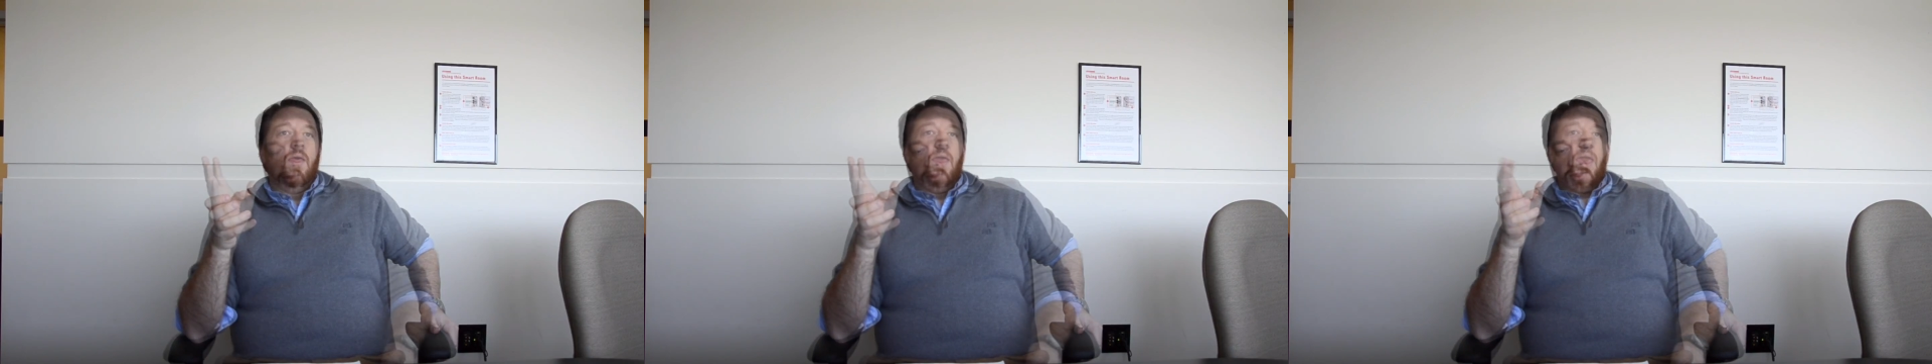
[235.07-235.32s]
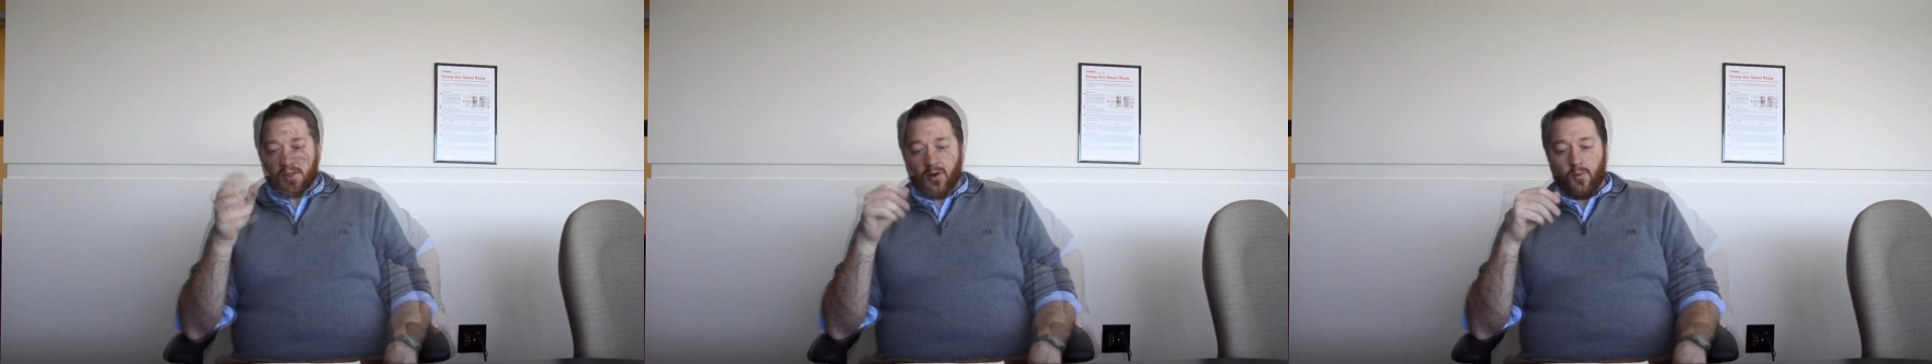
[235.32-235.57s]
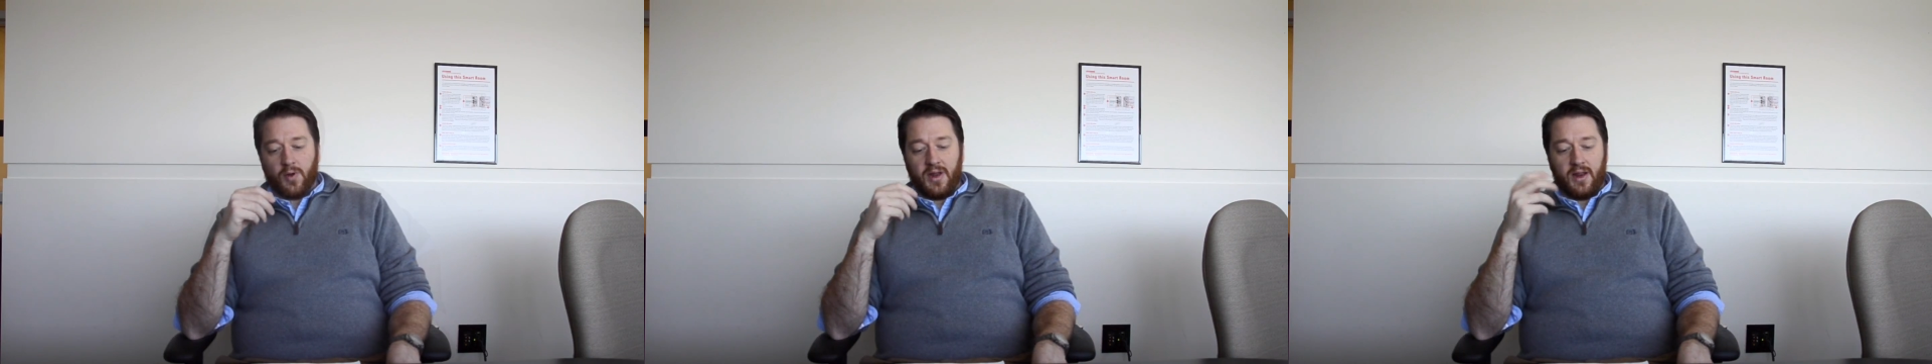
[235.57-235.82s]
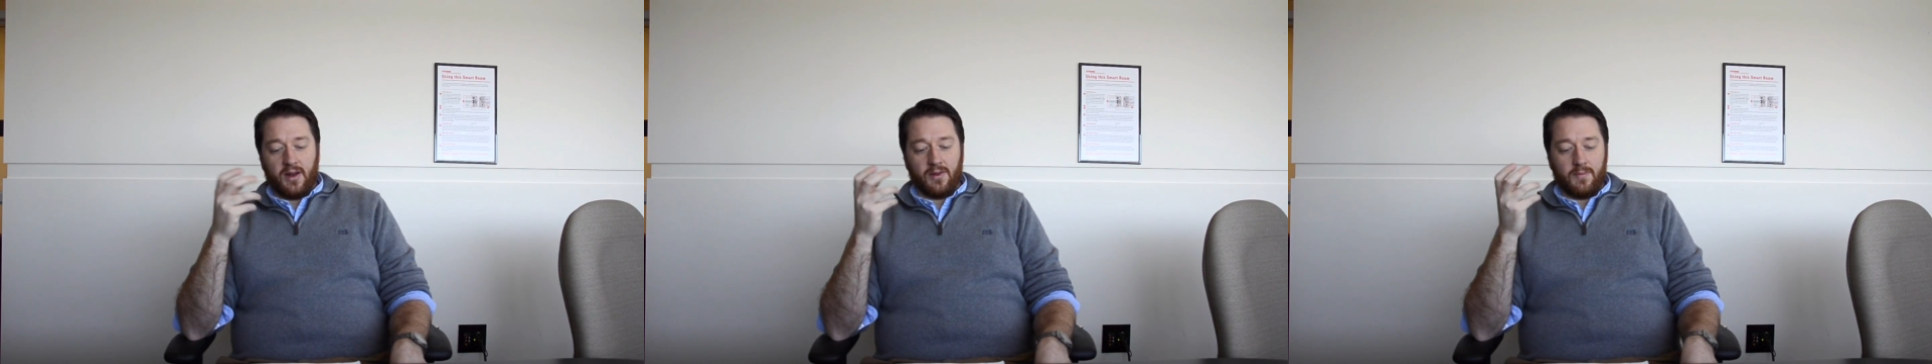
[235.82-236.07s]
So we
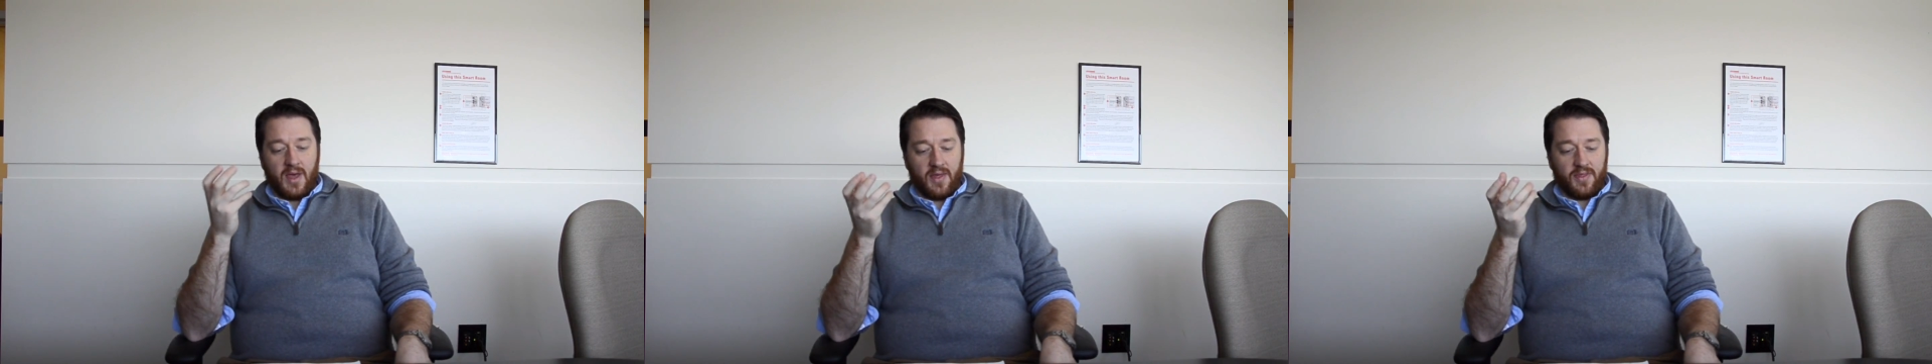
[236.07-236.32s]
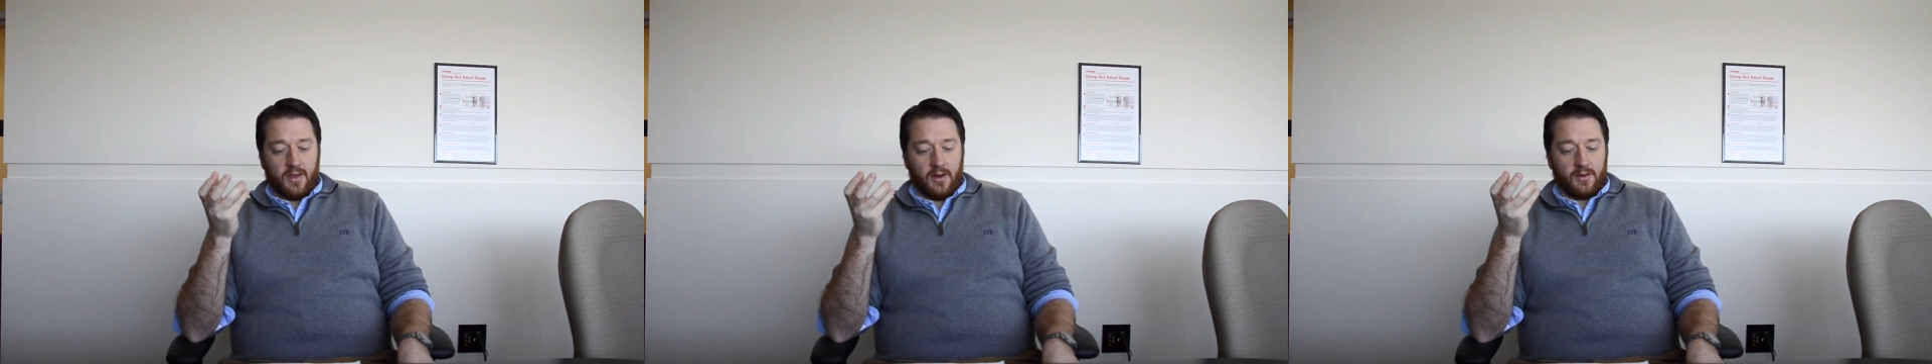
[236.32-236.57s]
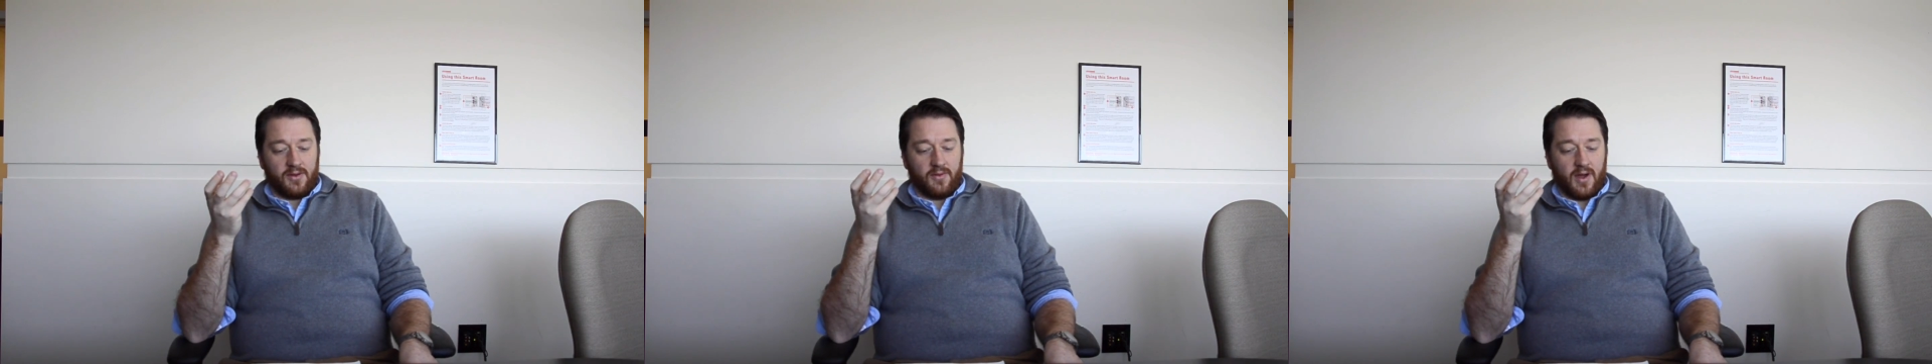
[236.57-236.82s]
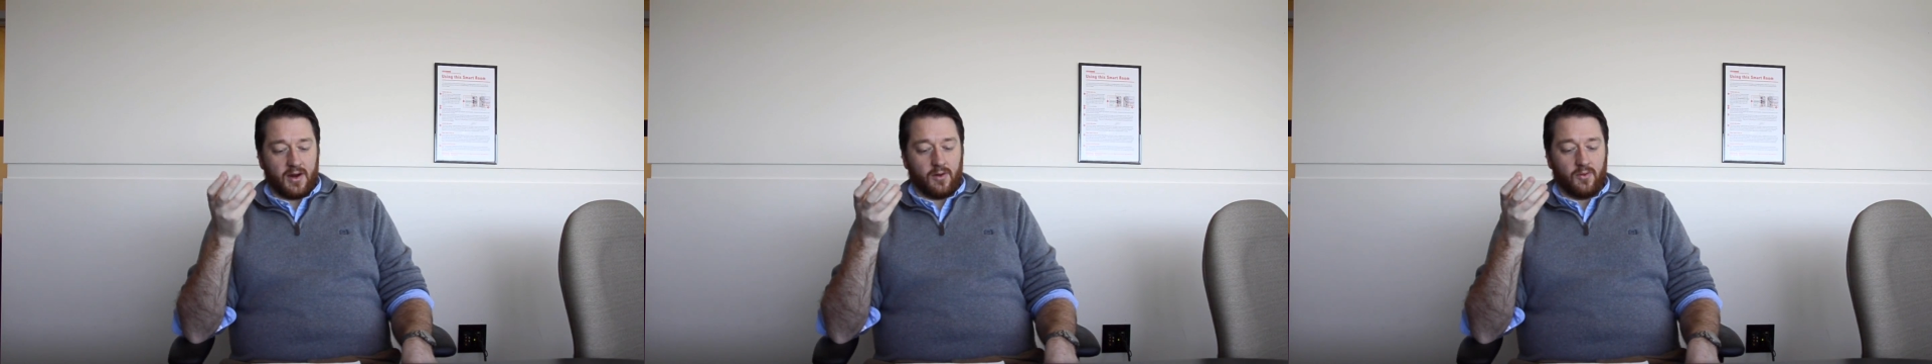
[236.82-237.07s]
needed a method to
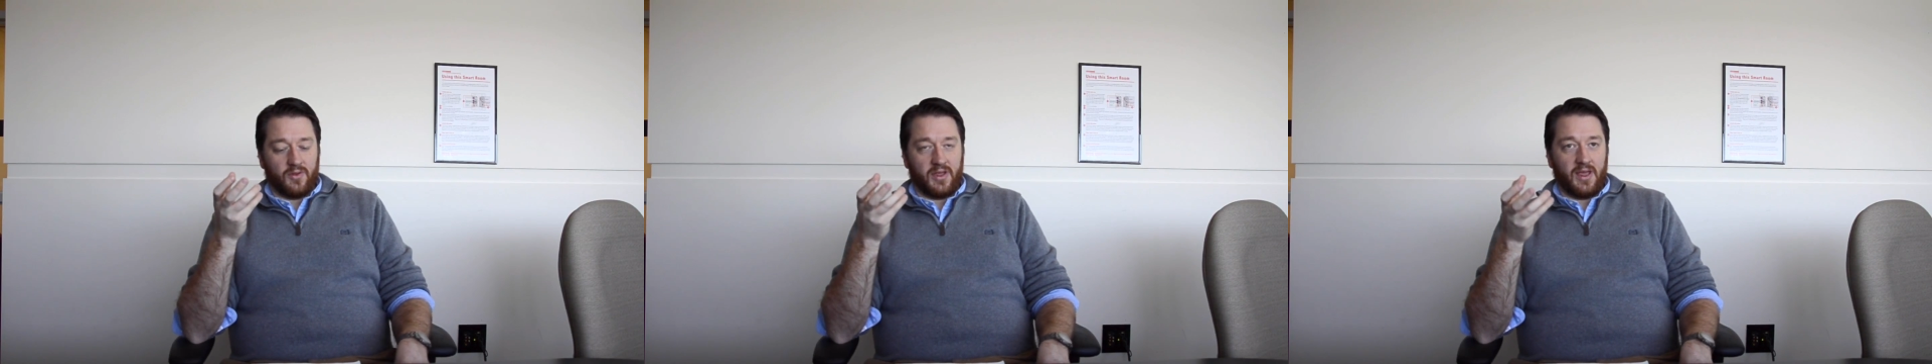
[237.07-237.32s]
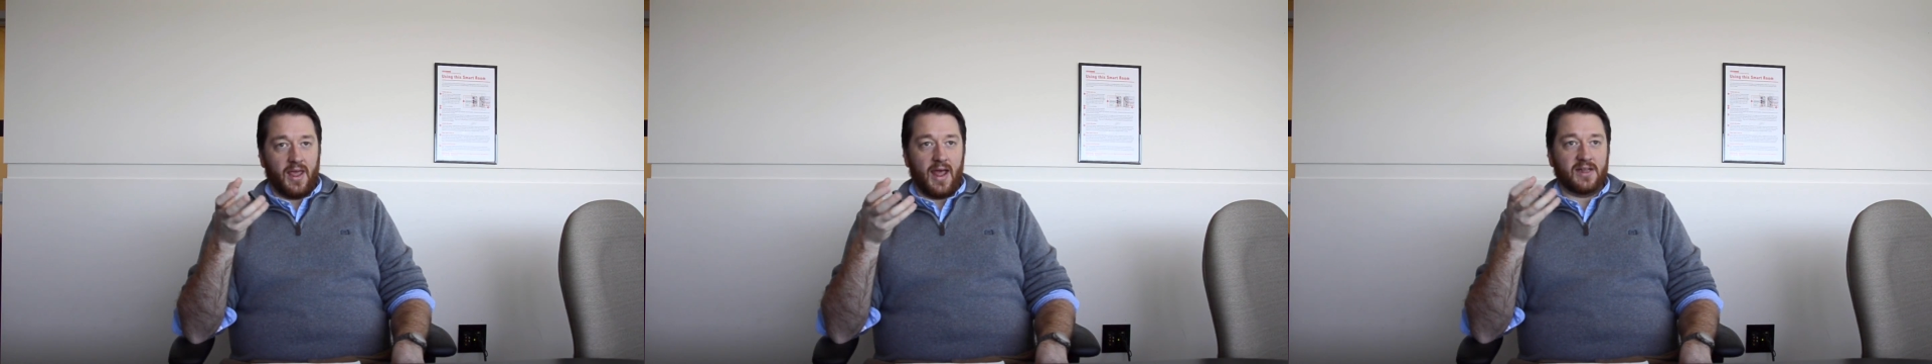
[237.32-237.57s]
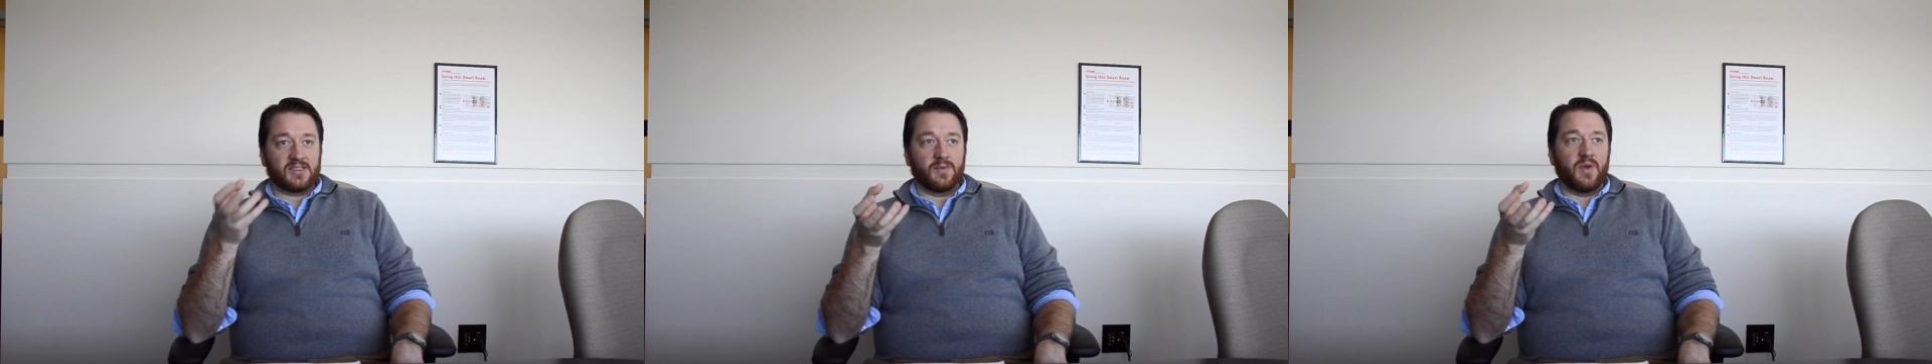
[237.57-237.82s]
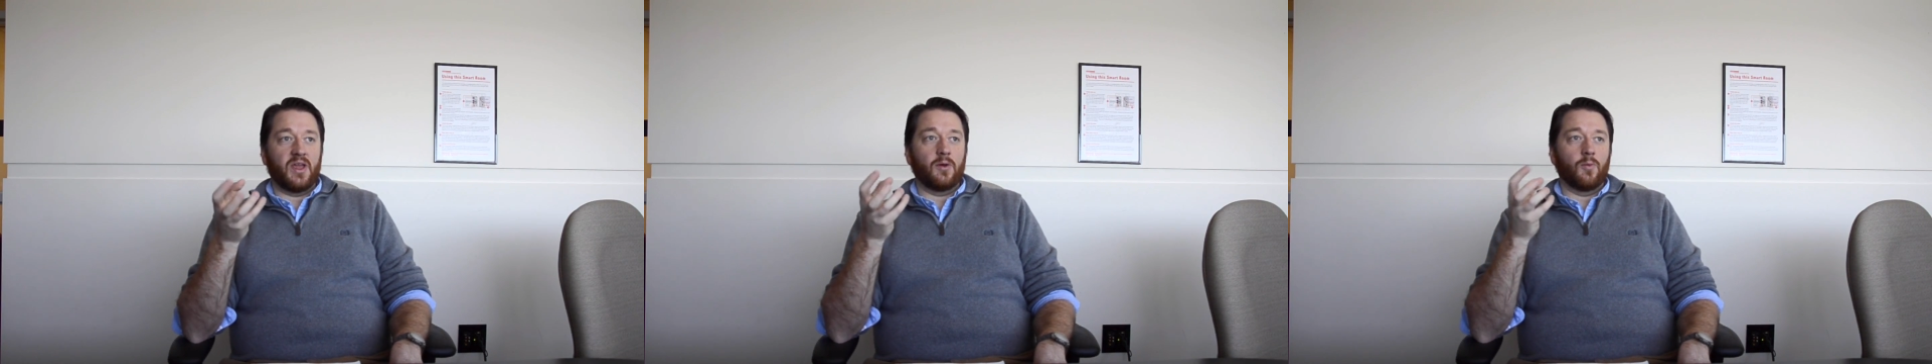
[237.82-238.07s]
not only
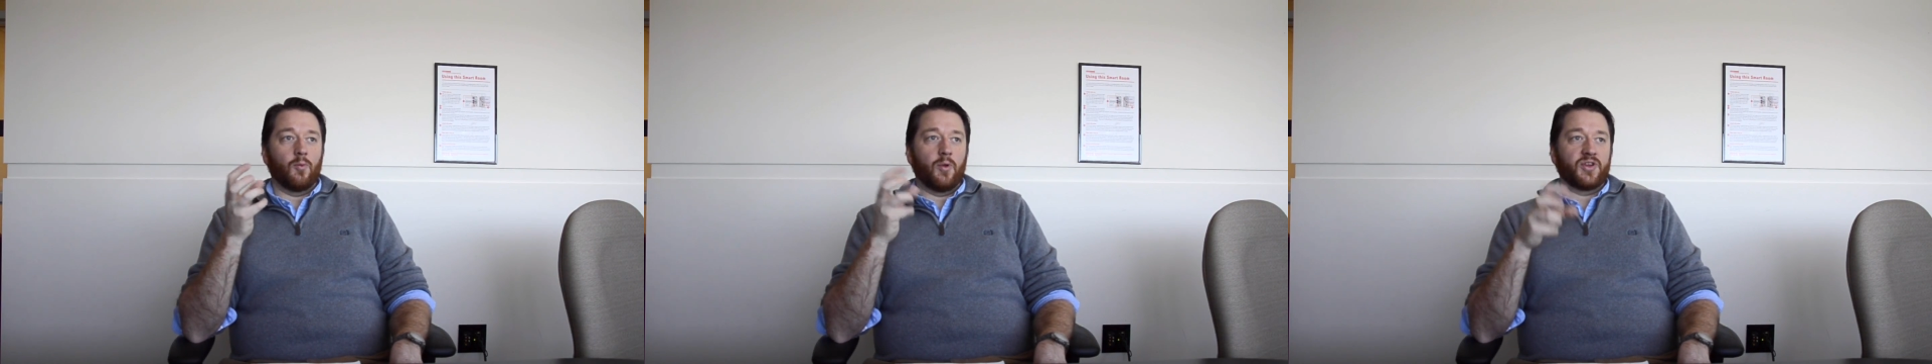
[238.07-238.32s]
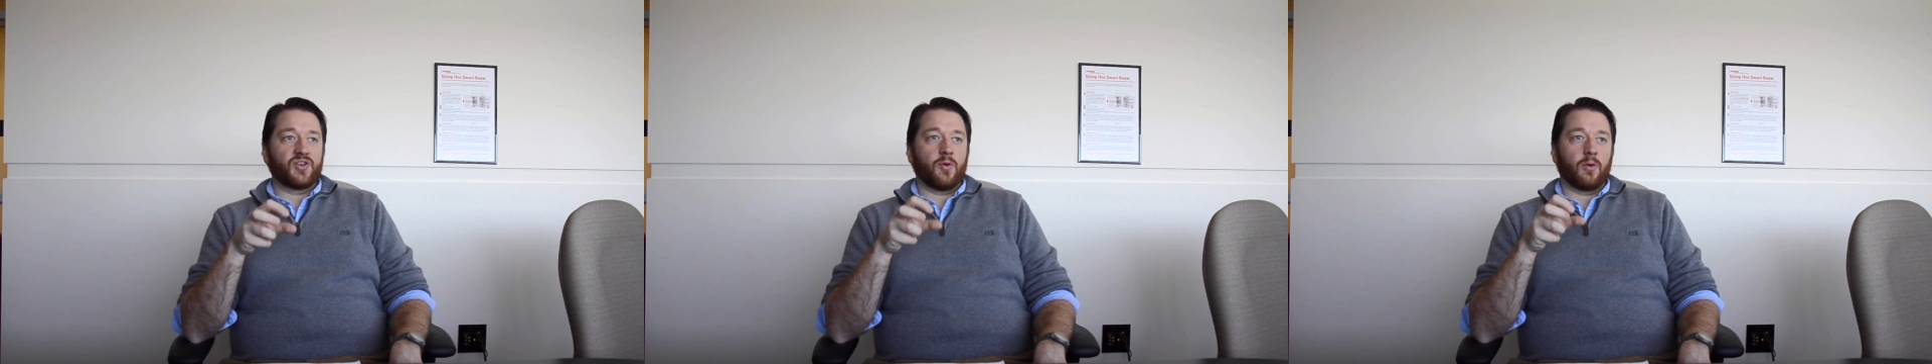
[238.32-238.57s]
estimate which